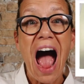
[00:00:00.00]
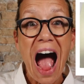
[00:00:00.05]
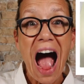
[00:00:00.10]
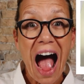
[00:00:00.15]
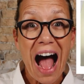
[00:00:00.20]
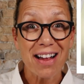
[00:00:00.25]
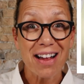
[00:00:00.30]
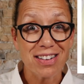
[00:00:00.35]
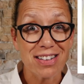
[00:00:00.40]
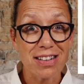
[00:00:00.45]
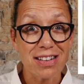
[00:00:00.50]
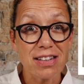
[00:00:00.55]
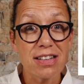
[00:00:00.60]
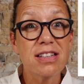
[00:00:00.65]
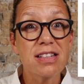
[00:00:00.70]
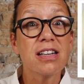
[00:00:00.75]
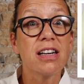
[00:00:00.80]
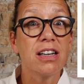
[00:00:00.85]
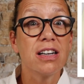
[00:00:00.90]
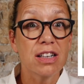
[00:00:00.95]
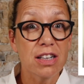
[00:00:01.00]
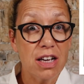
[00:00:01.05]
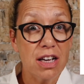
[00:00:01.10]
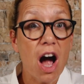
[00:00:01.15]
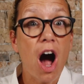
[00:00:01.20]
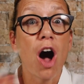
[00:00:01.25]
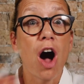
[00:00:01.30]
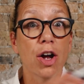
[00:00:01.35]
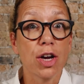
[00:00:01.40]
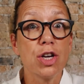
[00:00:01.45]
and
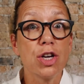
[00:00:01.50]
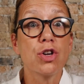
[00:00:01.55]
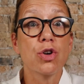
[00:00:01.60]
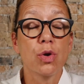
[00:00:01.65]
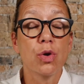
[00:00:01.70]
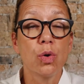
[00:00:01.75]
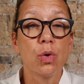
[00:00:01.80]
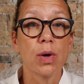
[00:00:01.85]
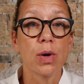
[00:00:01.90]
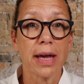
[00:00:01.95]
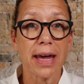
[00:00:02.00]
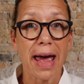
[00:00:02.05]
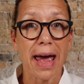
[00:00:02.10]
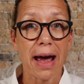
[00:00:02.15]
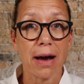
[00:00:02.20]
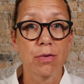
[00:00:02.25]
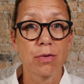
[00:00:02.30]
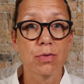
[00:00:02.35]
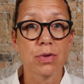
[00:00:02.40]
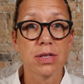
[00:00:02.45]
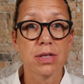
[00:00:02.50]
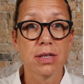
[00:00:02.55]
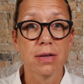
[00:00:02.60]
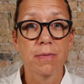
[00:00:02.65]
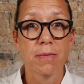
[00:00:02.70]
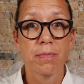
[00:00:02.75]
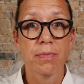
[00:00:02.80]
kind calling out.